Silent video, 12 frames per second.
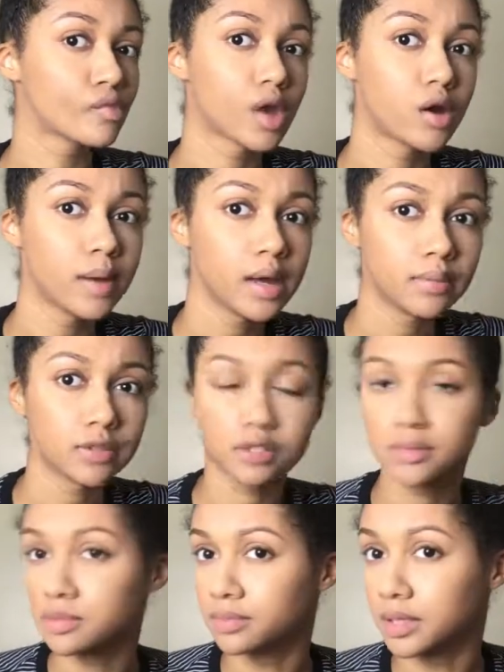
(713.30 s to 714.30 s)
I hope I didn't put too
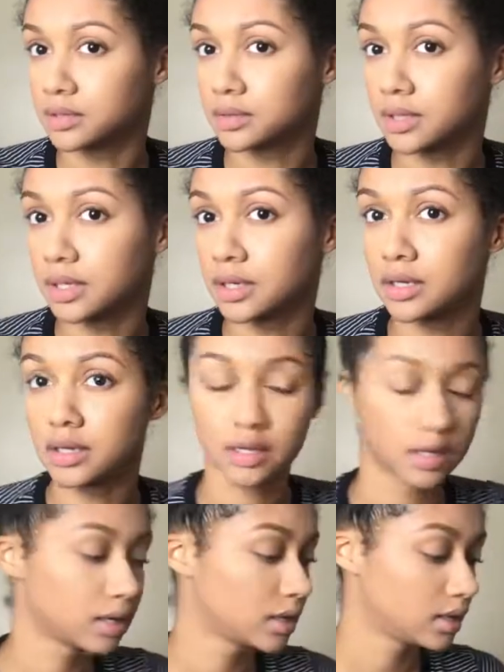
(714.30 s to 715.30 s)
much bronzer there.
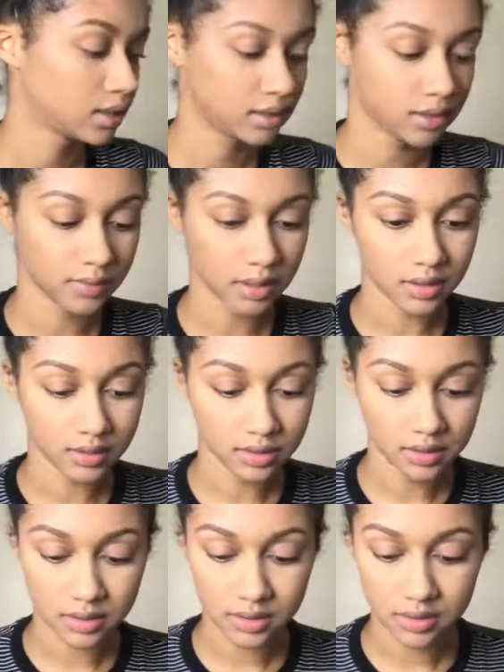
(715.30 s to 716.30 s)
You wanna hold
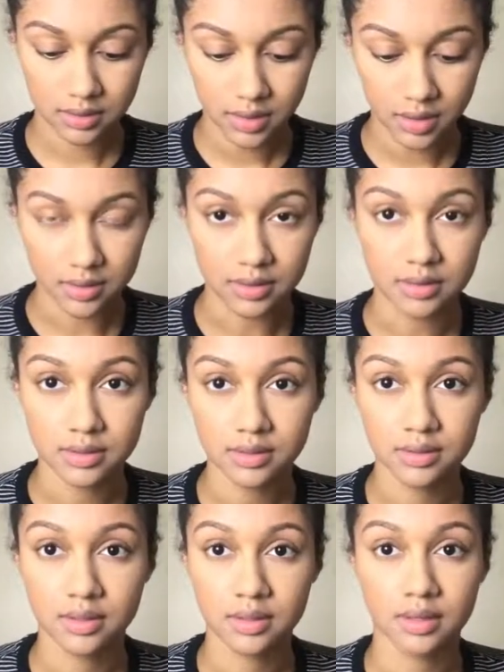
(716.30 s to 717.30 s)
this? Hold this.
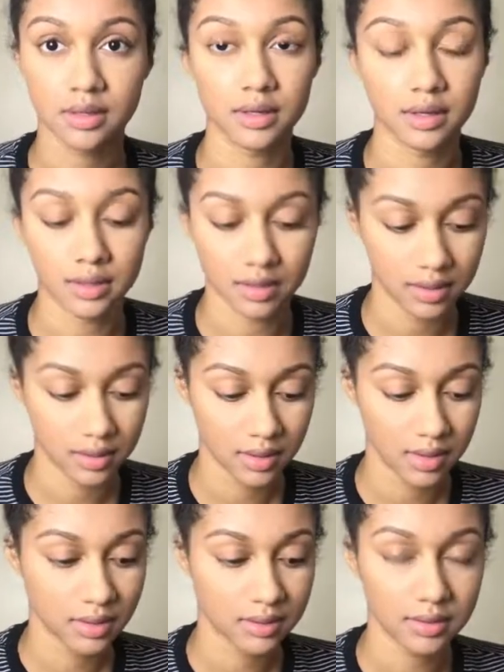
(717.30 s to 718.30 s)
Okay.
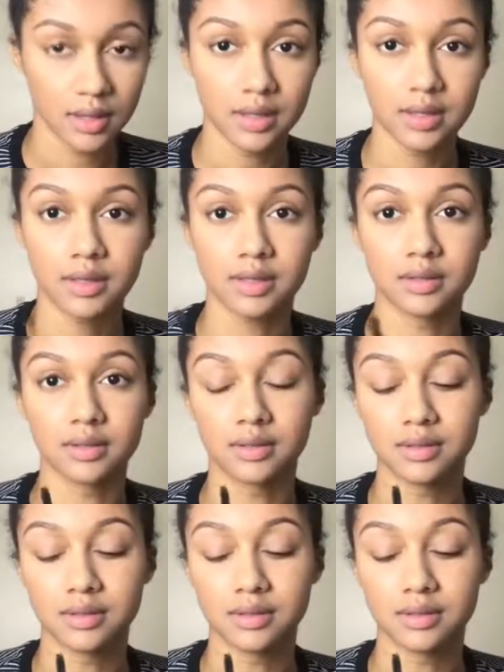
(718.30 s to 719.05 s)
Thank you.